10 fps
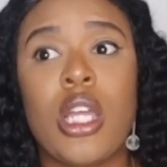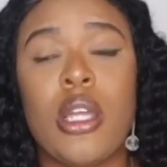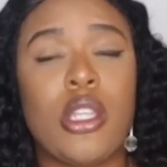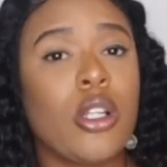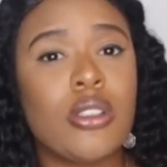
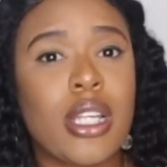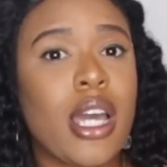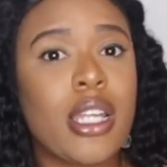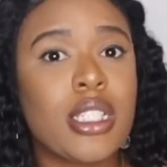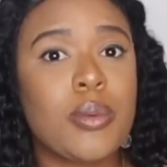The clothes are
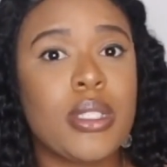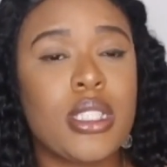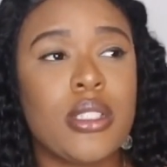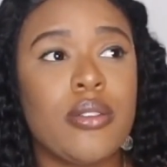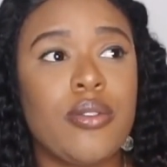kind of
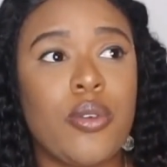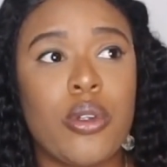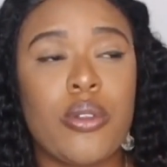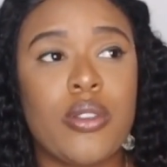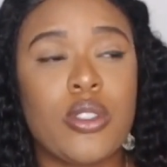expensive for a
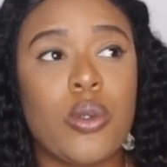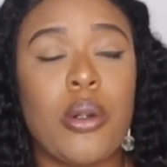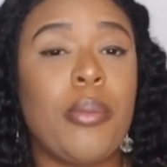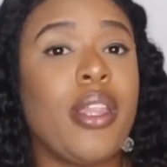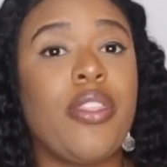thrift store,
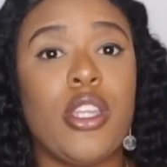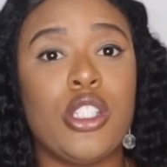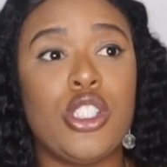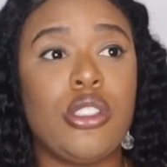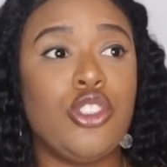but
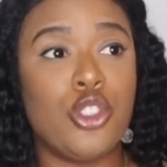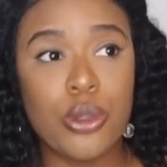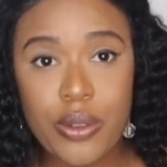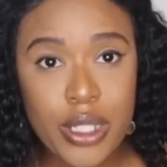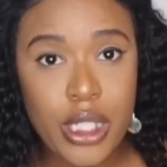the
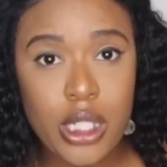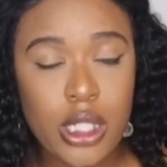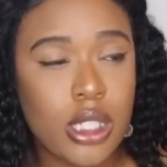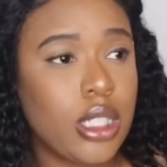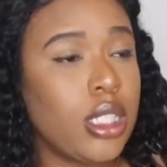jewelry
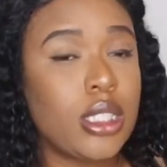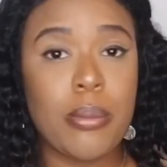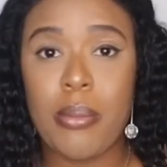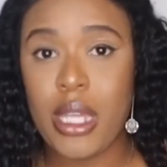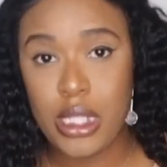is
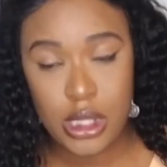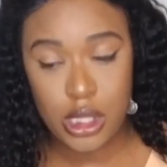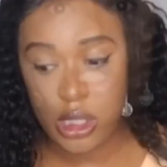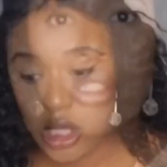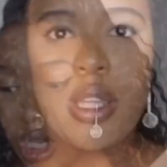
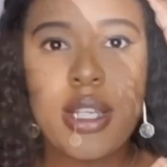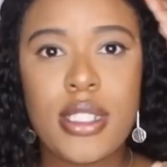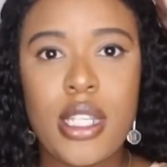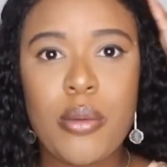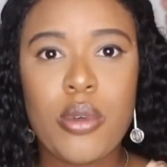amazing. So like I
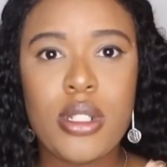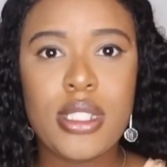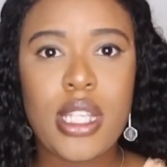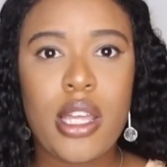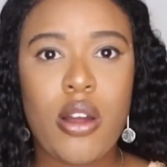said, I'm going to
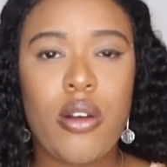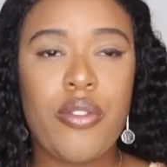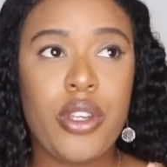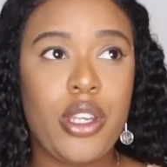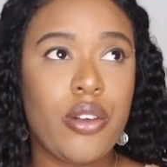sign off
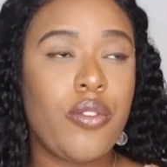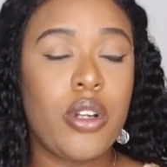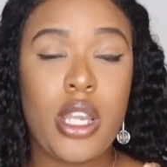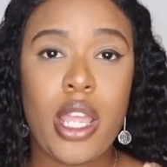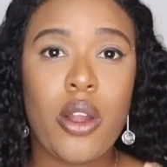of here for
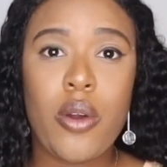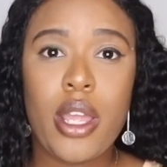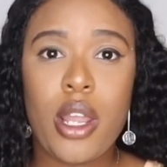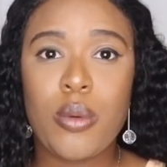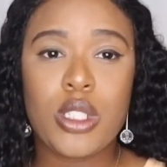now,
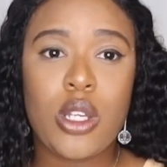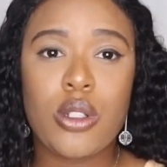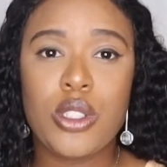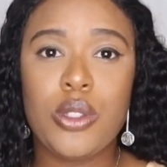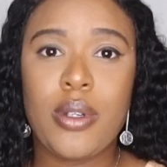and I will talk
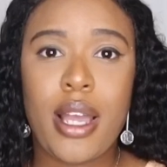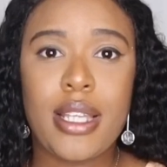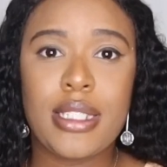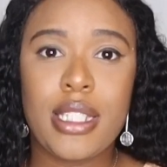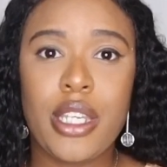to you
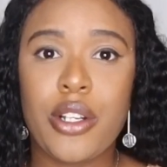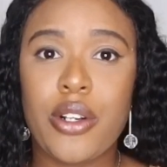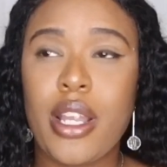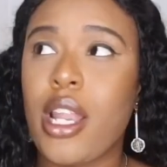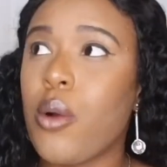guys later.
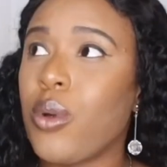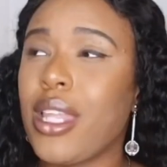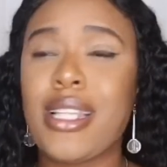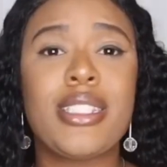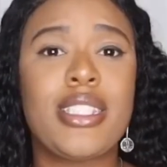And I would
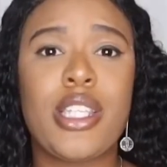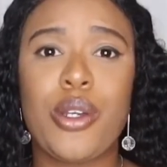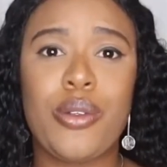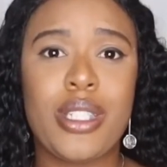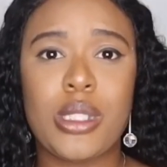like to tell
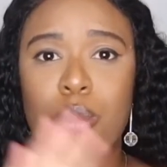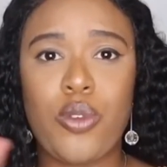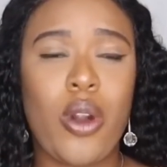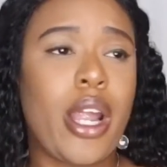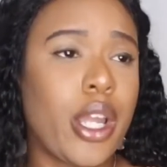you this
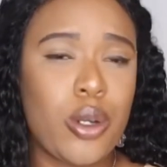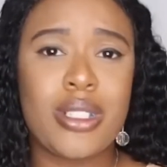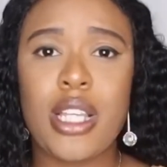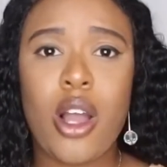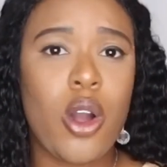before I go,
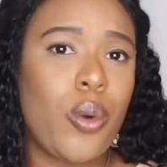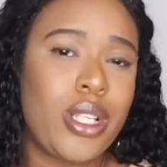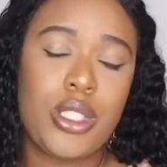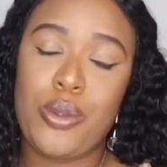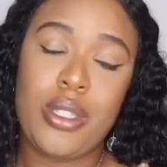because I
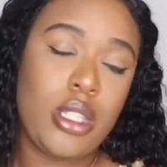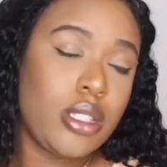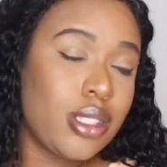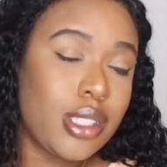always do this.